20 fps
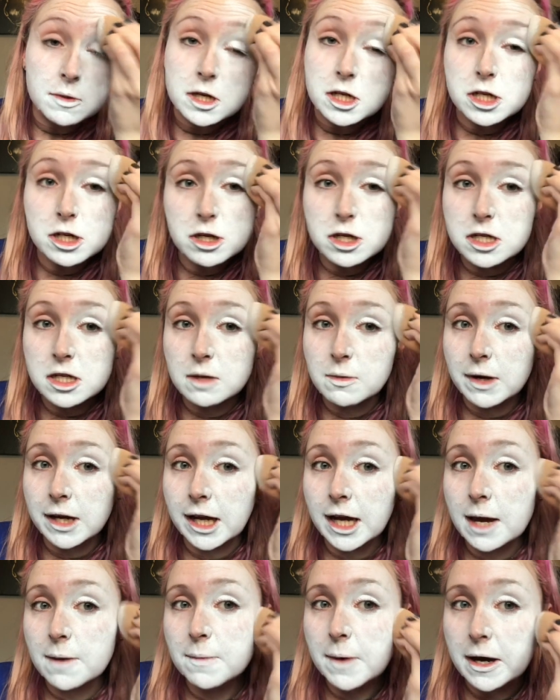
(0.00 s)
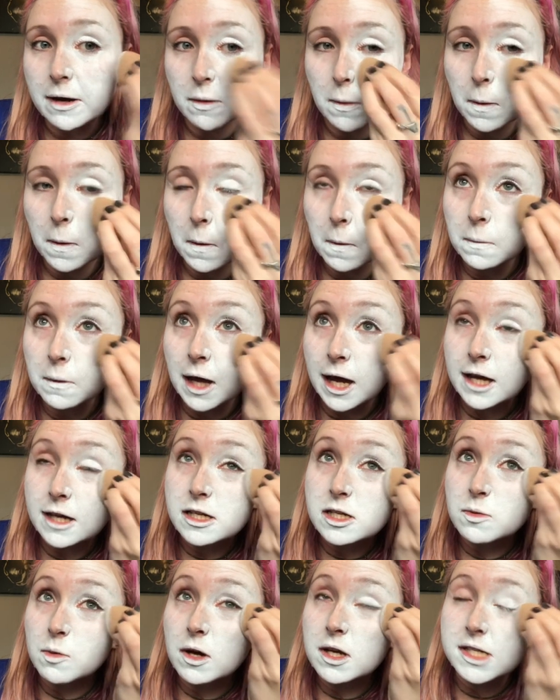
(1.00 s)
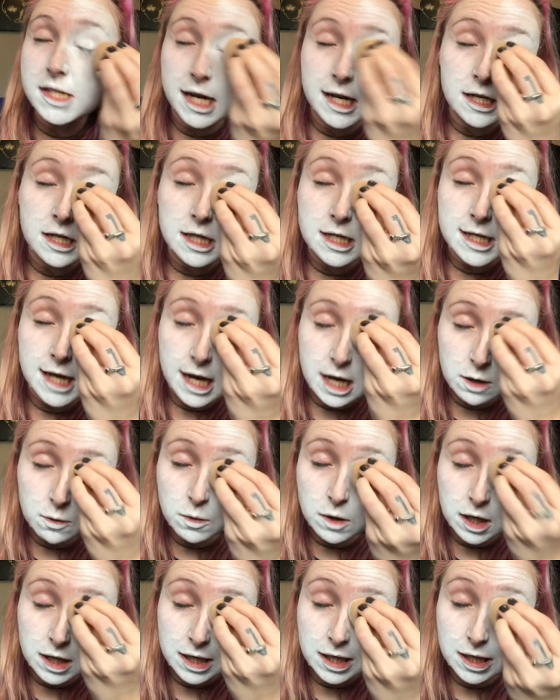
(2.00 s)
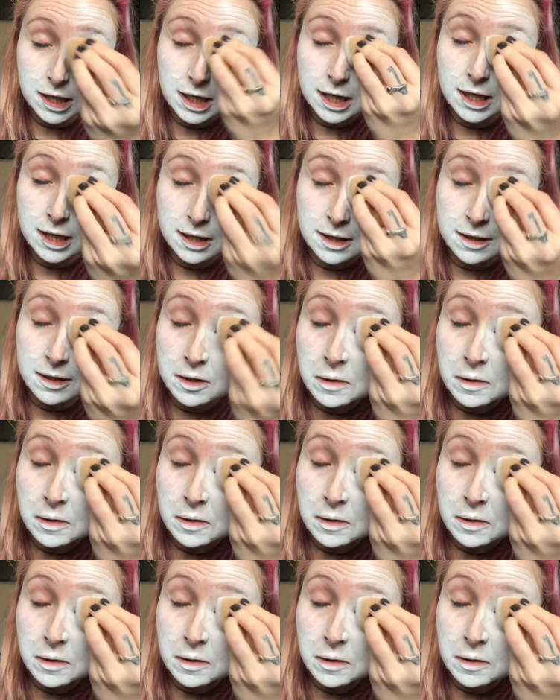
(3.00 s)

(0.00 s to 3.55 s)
But it's usually when I get back, like towards the end of the day at work,